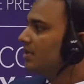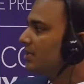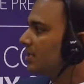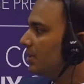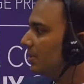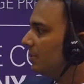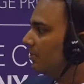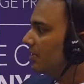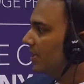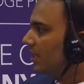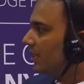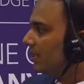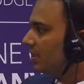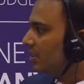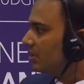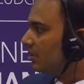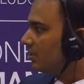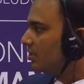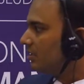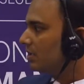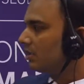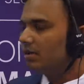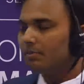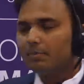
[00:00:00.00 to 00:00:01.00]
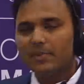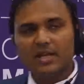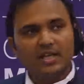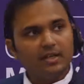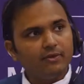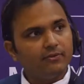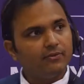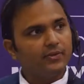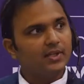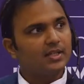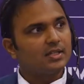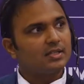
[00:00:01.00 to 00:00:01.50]
Some of the additional
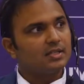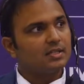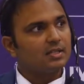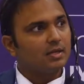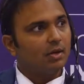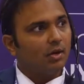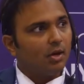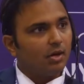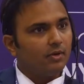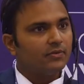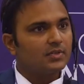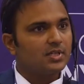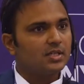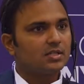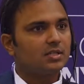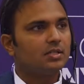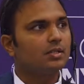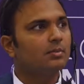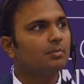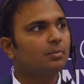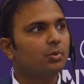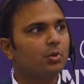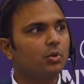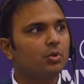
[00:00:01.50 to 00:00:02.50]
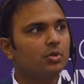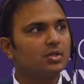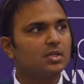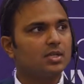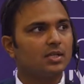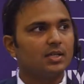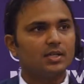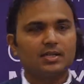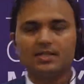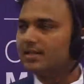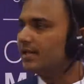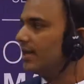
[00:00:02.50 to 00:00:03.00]
benefits of such an approach
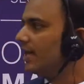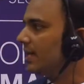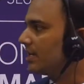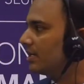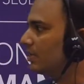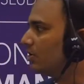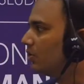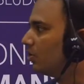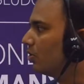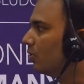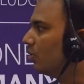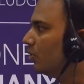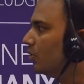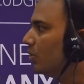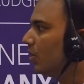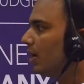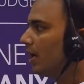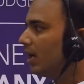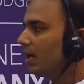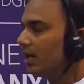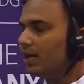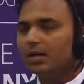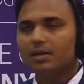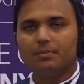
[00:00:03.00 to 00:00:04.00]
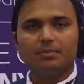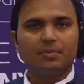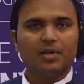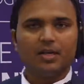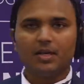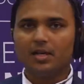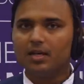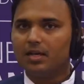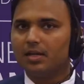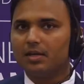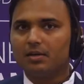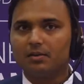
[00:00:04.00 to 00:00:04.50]
is that you,
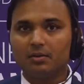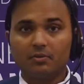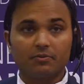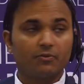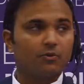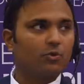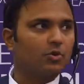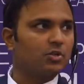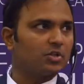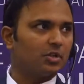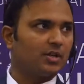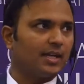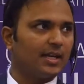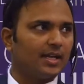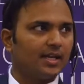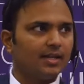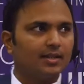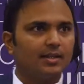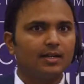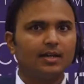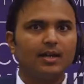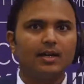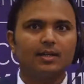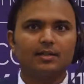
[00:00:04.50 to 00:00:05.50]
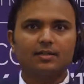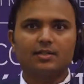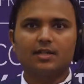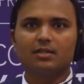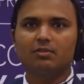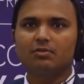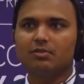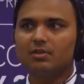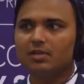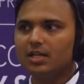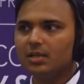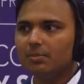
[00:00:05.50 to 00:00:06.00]
of course, you're getting the
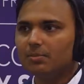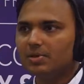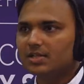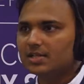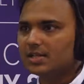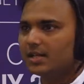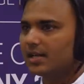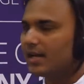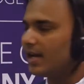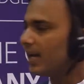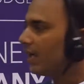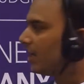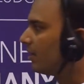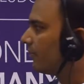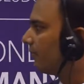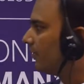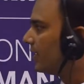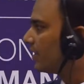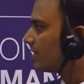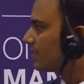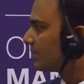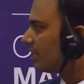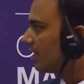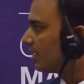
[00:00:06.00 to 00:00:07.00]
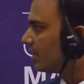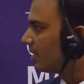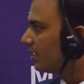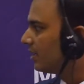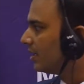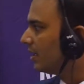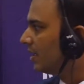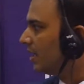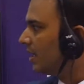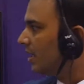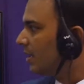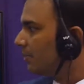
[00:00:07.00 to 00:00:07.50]
10 to 30% higher VSR,
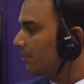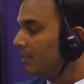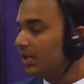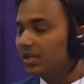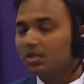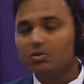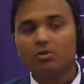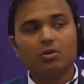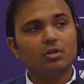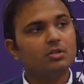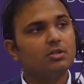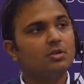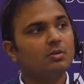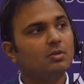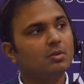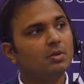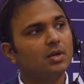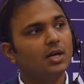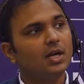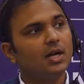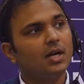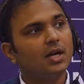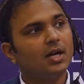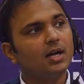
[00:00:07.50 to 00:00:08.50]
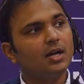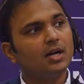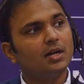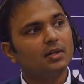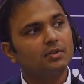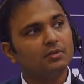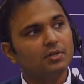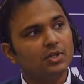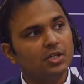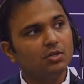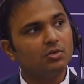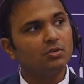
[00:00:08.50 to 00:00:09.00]
but you also
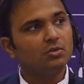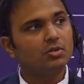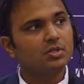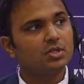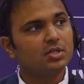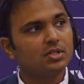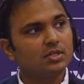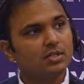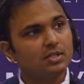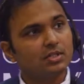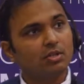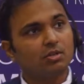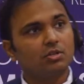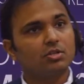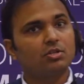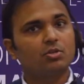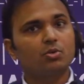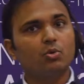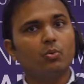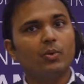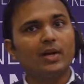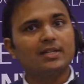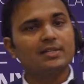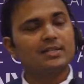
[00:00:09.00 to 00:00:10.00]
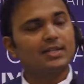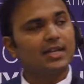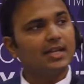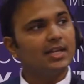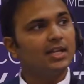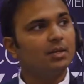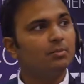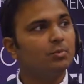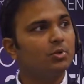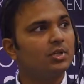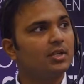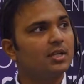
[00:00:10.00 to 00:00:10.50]
reduce your screw white
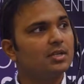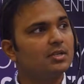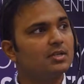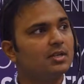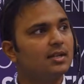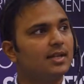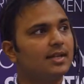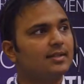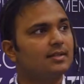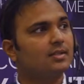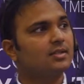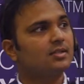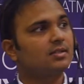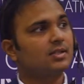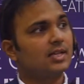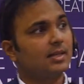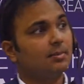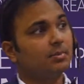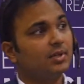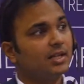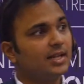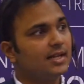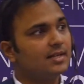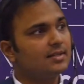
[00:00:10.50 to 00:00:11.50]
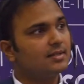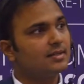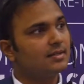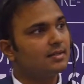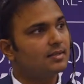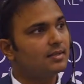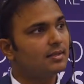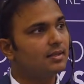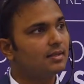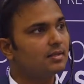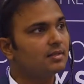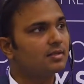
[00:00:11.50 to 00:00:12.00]
scaling potential as it
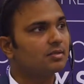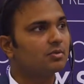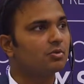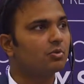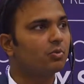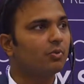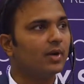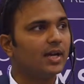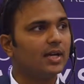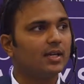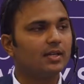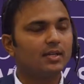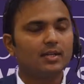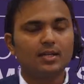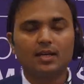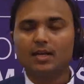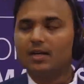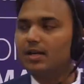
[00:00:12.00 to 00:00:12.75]
stabilizes the screw white